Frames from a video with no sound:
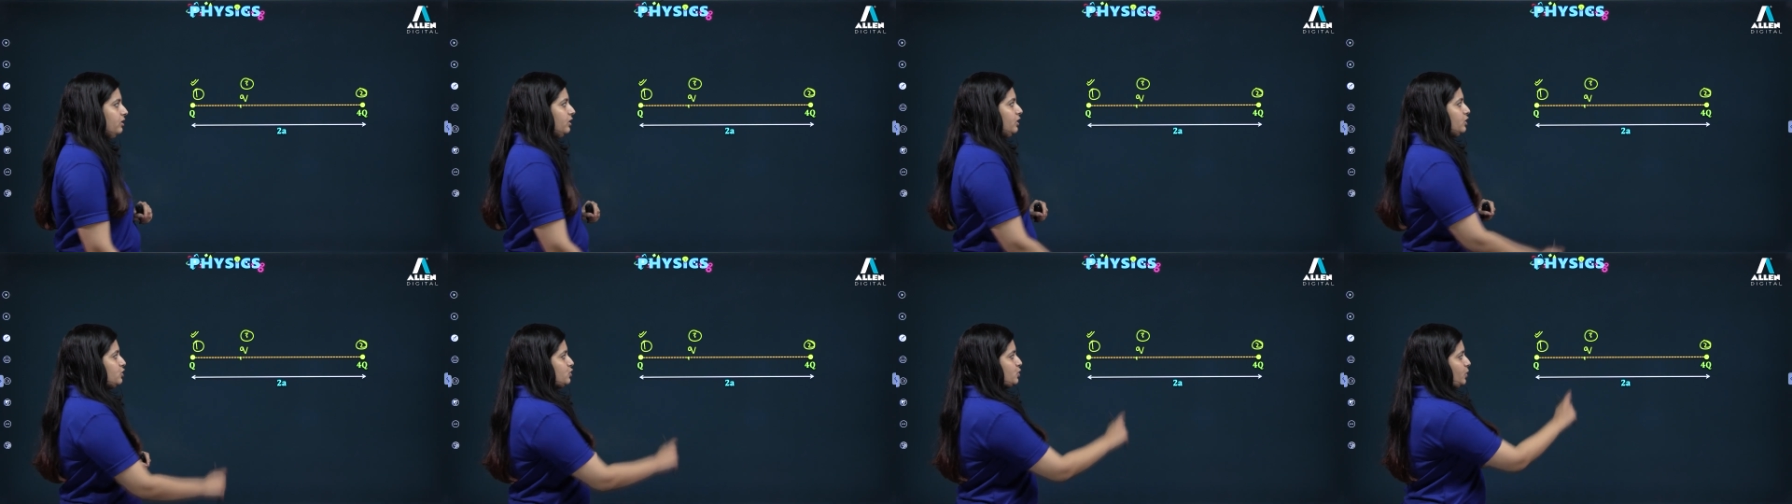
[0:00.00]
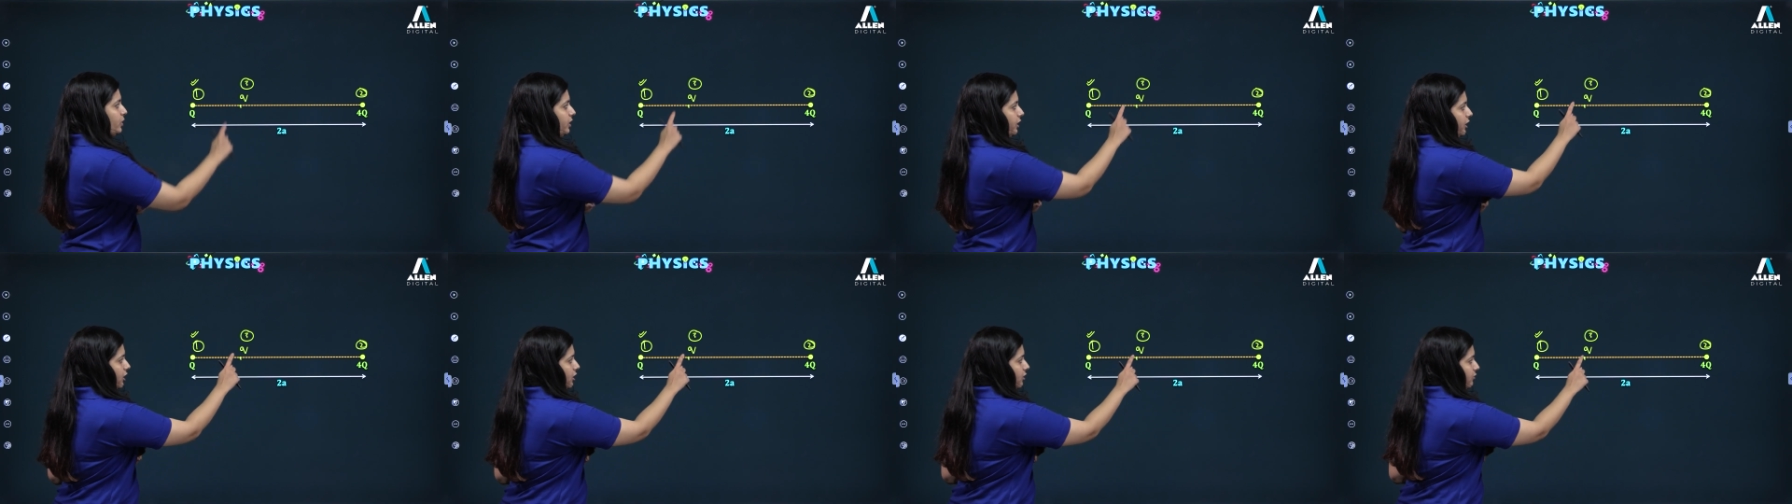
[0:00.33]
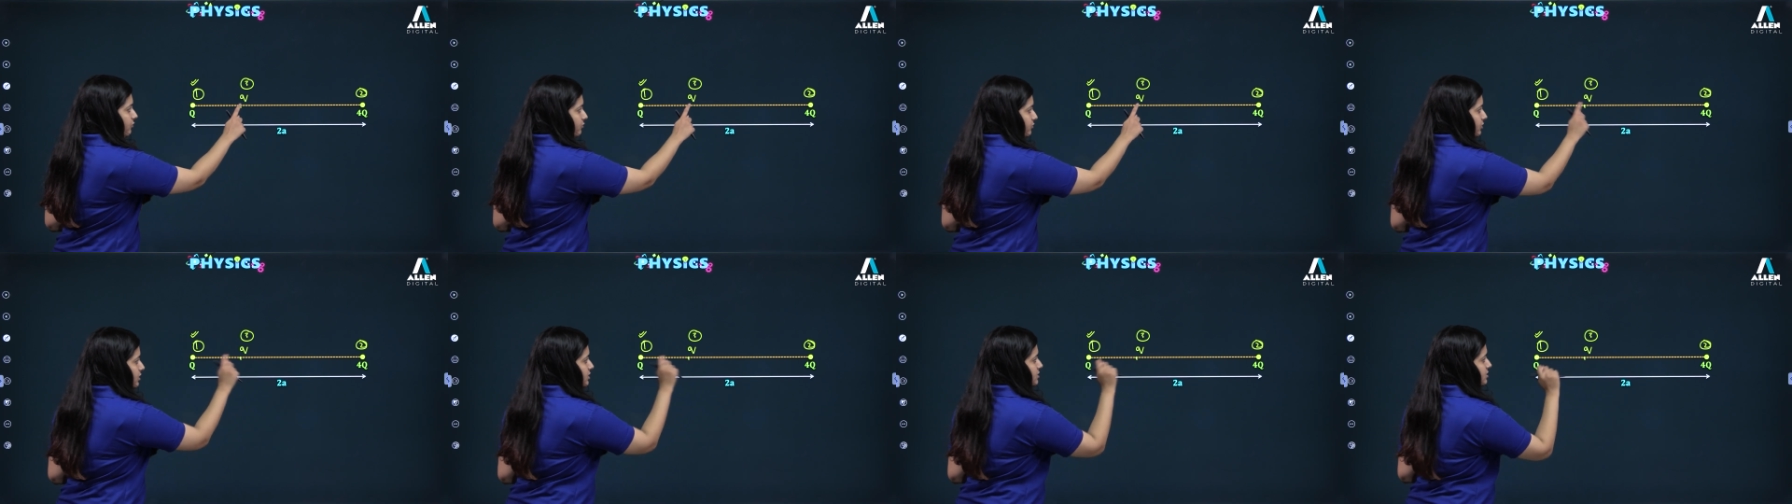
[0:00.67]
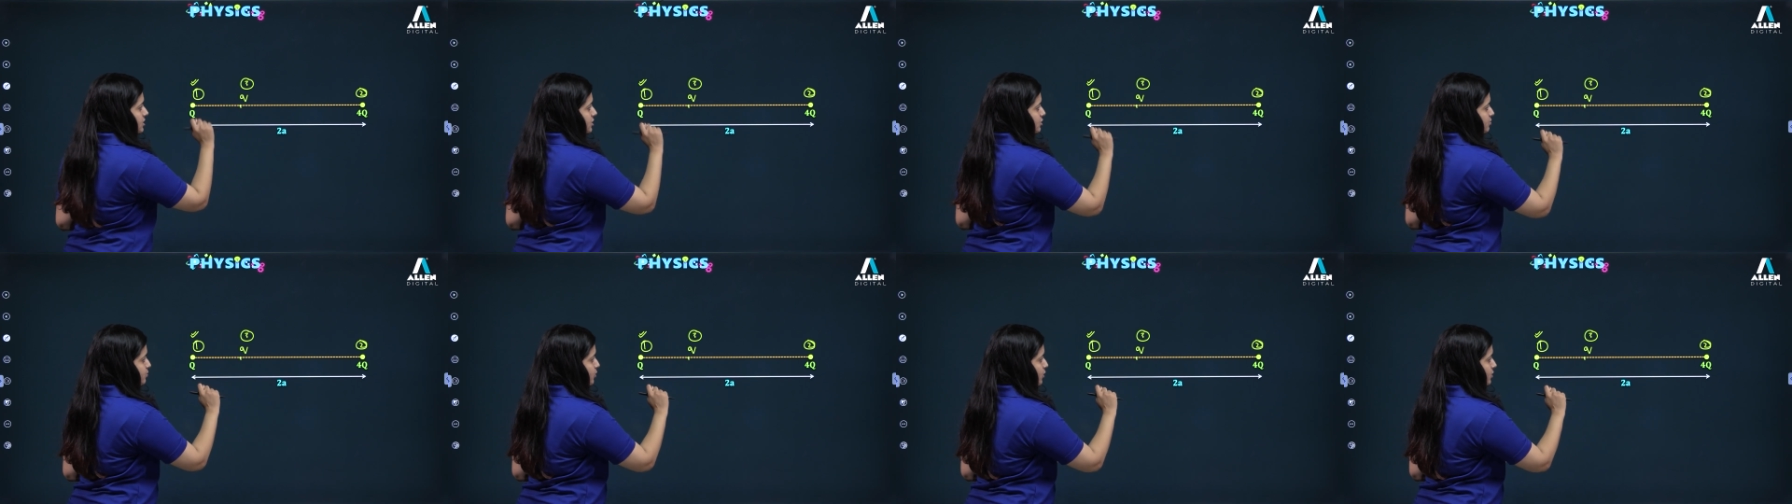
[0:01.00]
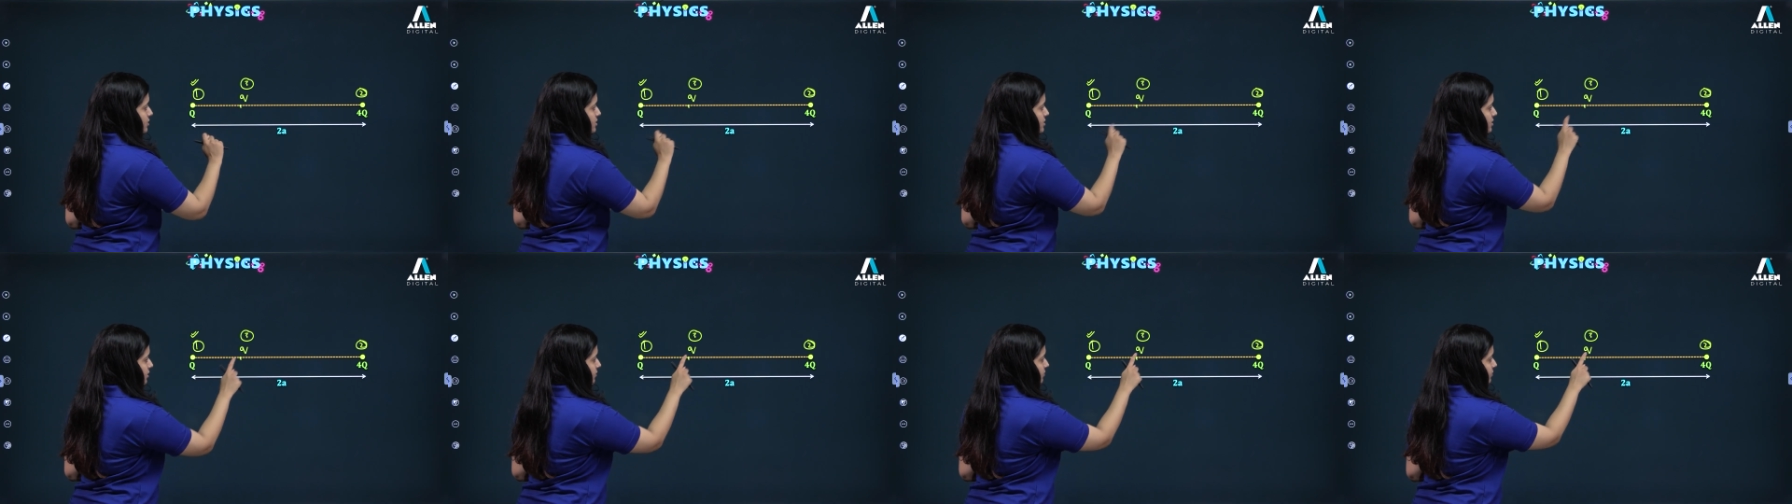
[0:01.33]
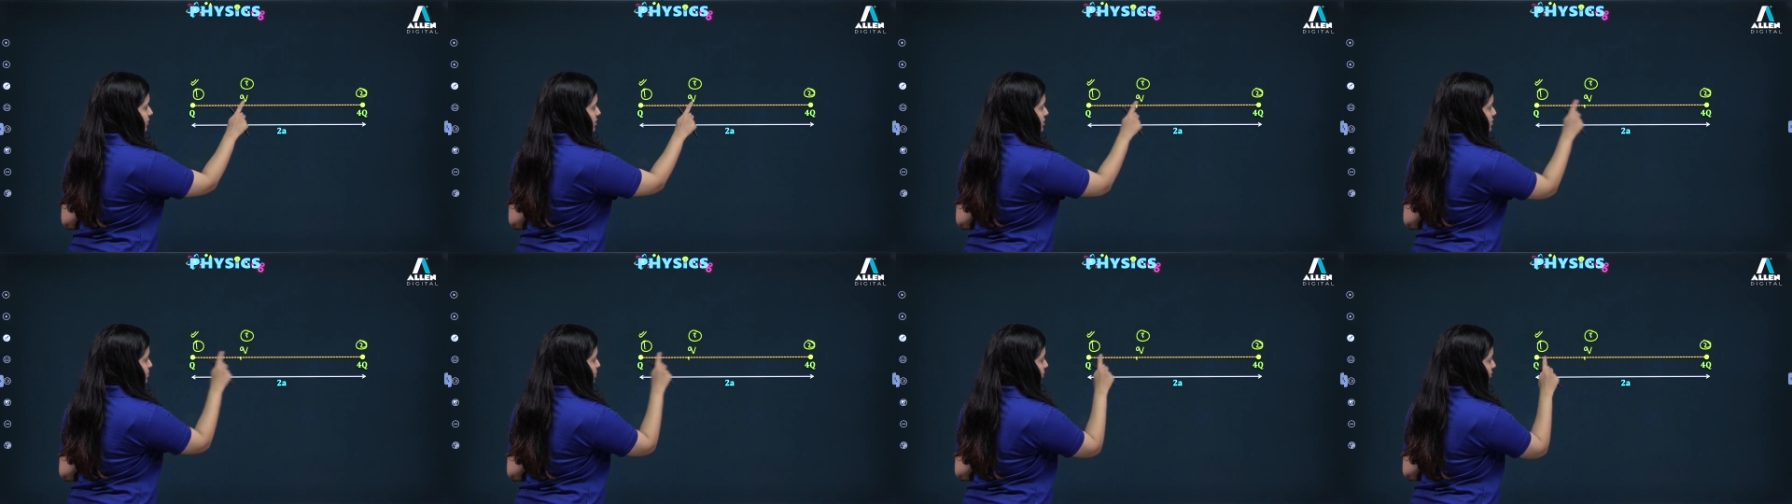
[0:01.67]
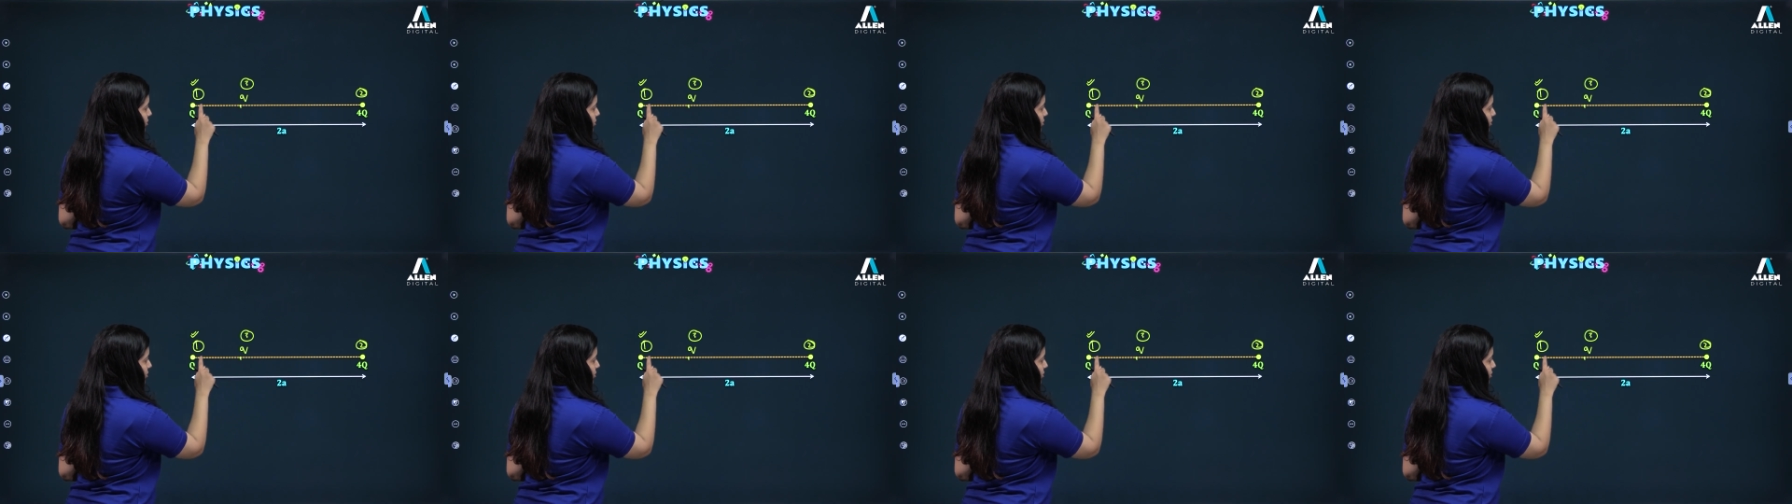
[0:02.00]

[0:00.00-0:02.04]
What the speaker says: So if this is positive, this